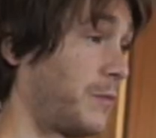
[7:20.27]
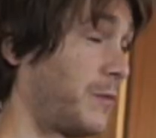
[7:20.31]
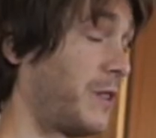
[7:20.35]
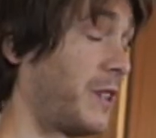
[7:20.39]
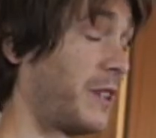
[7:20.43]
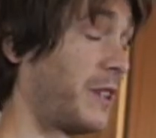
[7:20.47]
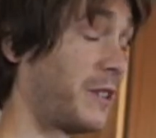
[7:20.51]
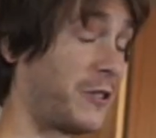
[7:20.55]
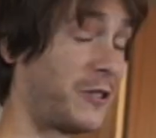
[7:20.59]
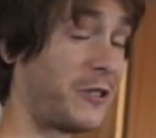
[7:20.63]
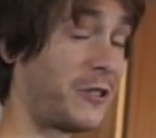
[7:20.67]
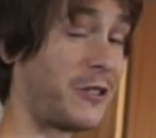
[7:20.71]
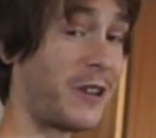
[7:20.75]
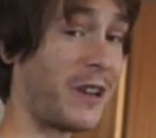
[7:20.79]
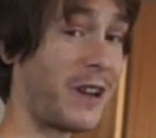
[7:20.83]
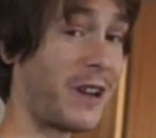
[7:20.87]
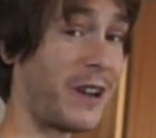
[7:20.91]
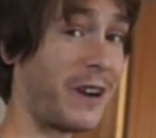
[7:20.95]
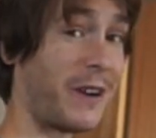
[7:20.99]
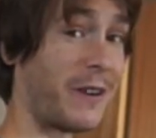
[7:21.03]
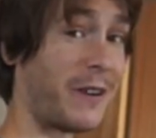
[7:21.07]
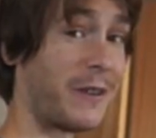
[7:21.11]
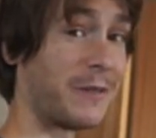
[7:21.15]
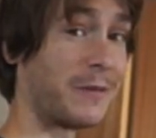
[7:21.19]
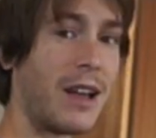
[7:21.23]
The
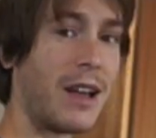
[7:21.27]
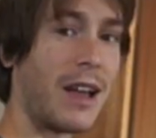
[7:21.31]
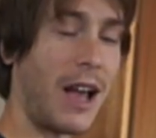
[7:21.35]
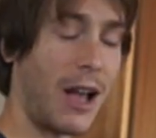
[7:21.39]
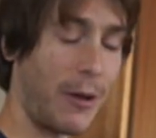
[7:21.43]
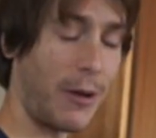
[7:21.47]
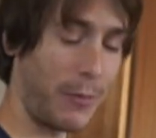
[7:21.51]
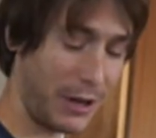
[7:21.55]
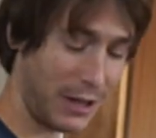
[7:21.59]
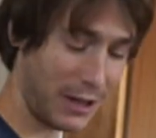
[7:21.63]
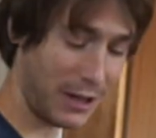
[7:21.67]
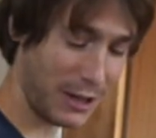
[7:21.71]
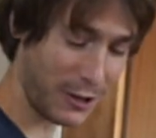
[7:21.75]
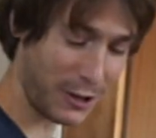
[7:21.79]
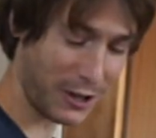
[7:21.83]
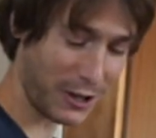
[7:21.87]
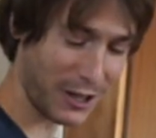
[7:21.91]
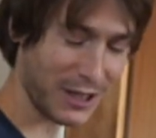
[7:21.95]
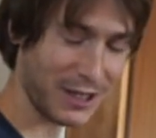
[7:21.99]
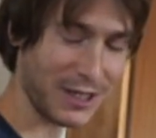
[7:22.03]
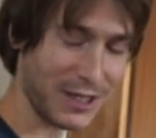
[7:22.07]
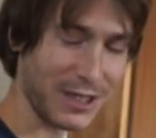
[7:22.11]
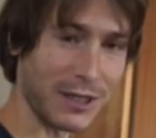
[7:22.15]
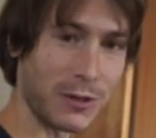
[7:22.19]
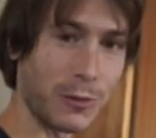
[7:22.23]
share. I mean, look
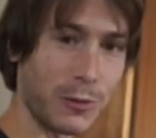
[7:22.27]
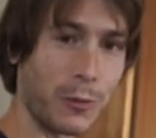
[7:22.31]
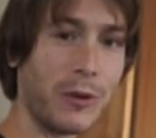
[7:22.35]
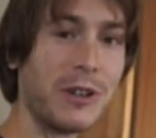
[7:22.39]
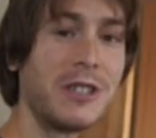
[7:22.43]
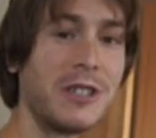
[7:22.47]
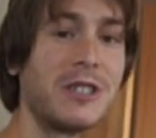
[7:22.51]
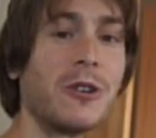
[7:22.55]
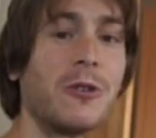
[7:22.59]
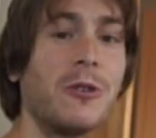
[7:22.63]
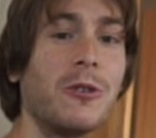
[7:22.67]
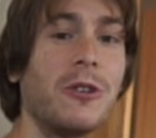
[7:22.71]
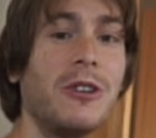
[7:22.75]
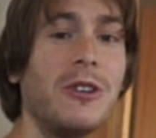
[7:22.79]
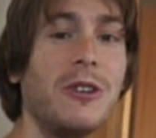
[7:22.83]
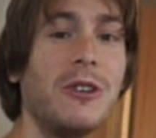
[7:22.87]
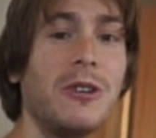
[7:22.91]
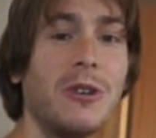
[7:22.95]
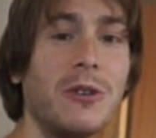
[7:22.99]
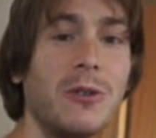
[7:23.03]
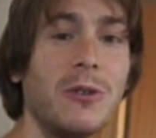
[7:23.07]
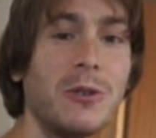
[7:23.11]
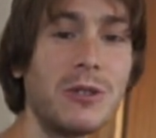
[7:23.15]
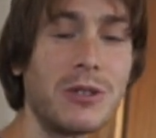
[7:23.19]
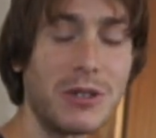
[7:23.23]
at this. We're so
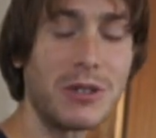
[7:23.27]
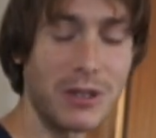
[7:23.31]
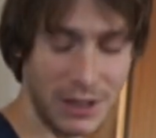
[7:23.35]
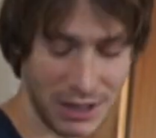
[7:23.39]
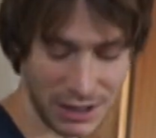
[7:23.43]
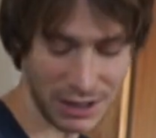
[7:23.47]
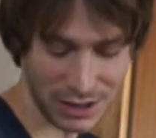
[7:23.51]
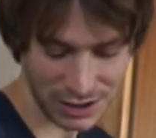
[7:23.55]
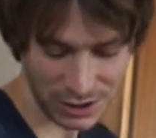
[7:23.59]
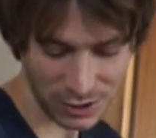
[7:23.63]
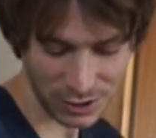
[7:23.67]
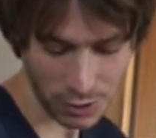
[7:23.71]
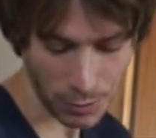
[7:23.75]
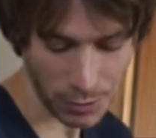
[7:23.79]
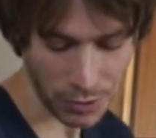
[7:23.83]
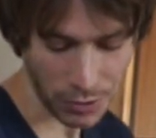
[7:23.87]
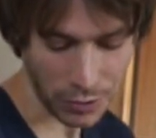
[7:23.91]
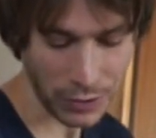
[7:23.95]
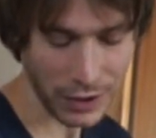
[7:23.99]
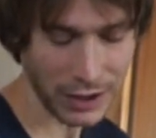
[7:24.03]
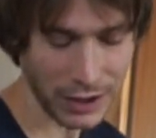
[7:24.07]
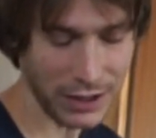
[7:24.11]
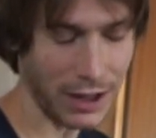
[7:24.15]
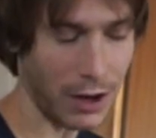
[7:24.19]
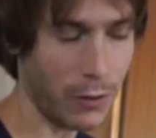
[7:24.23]
used to this stupid
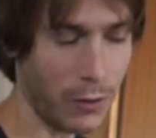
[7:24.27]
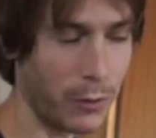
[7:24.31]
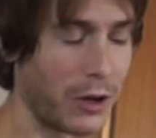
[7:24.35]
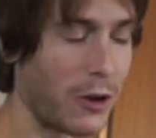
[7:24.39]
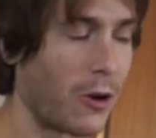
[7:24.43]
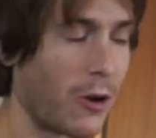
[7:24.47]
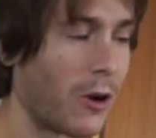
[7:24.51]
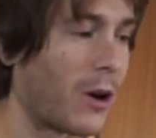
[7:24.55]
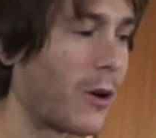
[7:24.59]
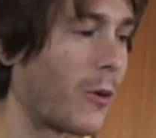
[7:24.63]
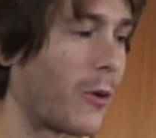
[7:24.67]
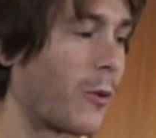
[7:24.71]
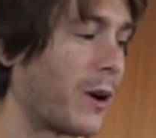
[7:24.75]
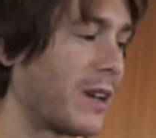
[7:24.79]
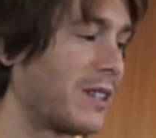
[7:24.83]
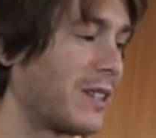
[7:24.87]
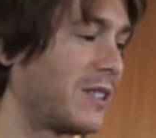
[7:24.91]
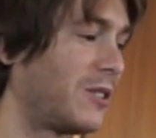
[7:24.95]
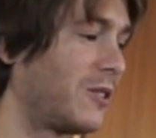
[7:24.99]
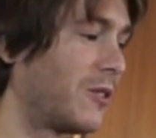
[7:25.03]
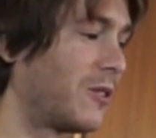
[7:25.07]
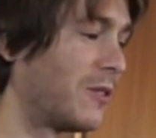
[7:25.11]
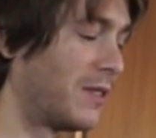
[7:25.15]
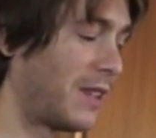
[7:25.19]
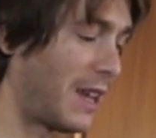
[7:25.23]
thing that we don't
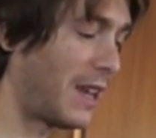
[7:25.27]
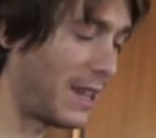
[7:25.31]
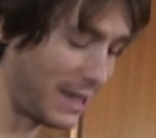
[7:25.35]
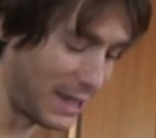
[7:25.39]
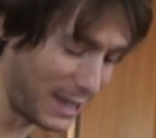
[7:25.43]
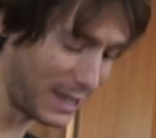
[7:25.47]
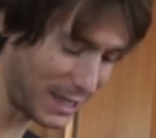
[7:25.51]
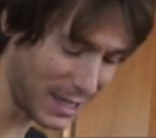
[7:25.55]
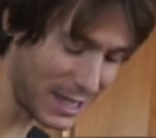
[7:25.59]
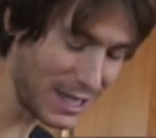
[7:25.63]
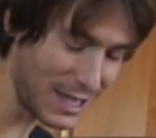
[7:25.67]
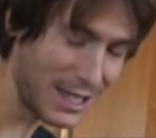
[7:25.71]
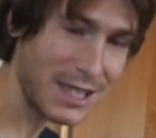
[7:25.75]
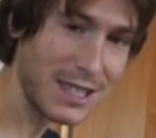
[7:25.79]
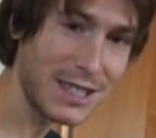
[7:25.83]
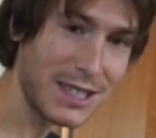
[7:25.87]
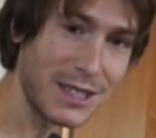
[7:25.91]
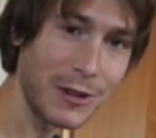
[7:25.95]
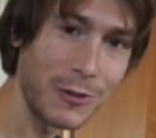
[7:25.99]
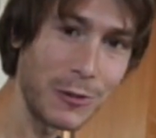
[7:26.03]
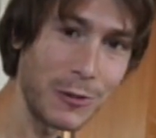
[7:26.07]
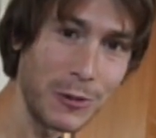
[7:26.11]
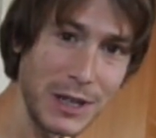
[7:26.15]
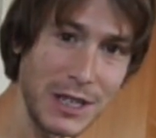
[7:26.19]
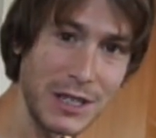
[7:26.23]
question that this is
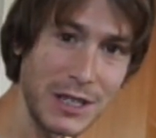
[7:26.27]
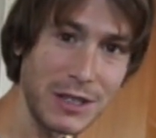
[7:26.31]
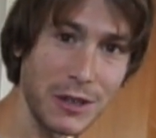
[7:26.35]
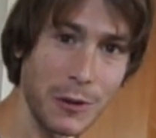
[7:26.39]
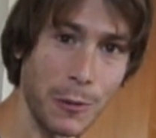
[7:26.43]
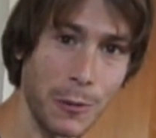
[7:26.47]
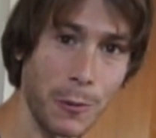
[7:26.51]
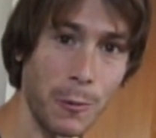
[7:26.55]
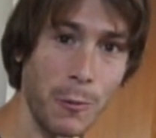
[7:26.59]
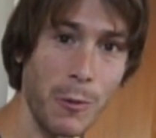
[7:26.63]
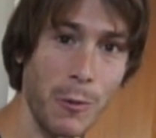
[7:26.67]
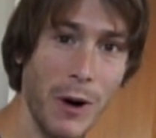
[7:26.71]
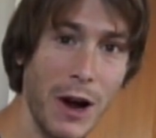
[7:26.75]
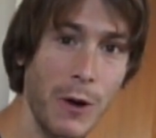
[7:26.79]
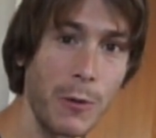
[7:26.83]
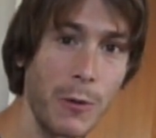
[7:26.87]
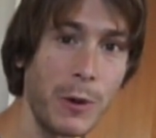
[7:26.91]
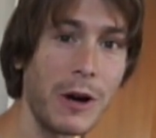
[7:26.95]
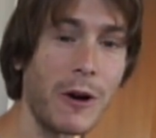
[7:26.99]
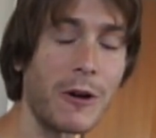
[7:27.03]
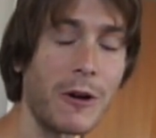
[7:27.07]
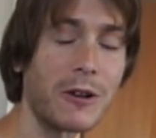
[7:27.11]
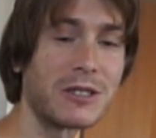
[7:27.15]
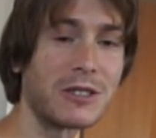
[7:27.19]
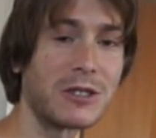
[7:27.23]
the reason why
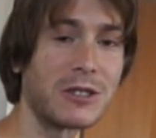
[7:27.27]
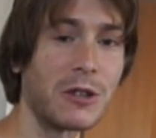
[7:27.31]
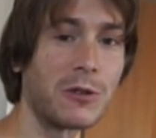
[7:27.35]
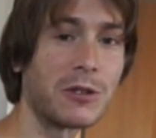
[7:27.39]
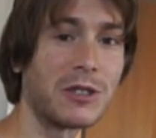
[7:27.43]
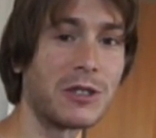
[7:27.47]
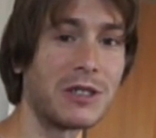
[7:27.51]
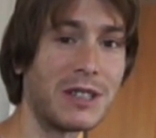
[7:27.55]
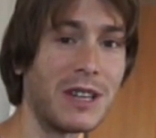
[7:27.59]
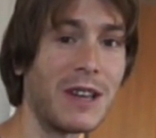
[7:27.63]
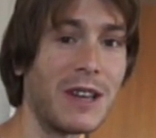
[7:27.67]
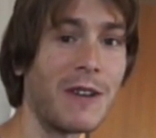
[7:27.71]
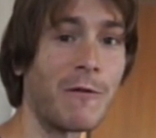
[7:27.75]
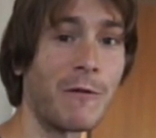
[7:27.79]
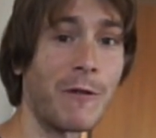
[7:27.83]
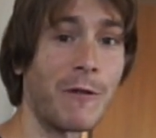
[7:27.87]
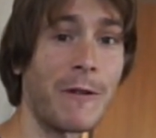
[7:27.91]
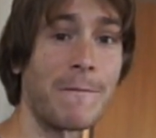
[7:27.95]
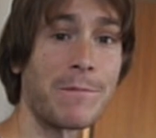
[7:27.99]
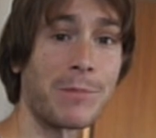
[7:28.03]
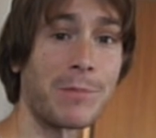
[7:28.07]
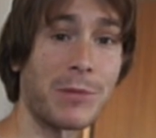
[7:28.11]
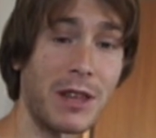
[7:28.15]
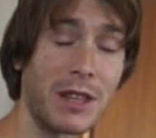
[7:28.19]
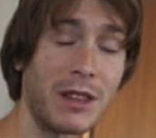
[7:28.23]
we are so stiff
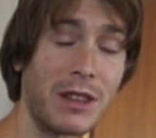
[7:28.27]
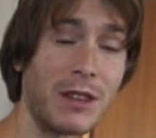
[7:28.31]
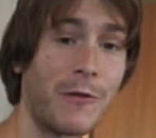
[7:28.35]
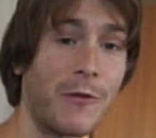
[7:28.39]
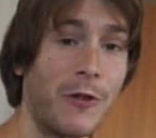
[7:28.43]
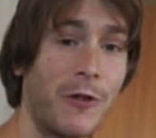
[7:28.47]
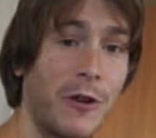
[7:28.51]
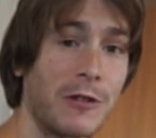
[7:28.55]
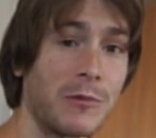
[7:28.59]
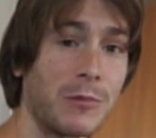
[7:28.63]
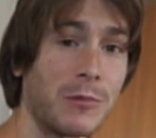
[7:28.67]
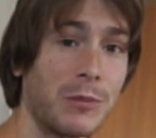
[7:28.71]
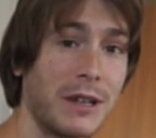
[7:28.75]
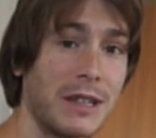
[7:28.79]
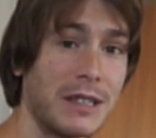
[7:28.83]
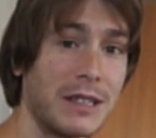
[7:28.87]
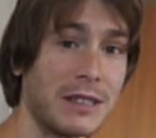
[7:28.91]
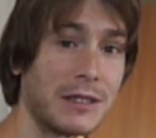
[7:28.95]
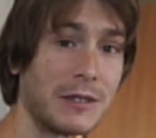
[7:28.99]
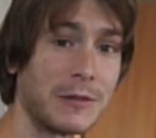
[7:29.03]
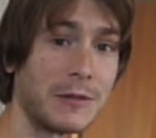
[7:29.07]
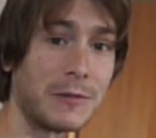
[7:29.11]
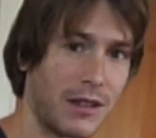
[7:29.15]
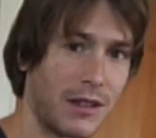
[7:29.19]
in the first place.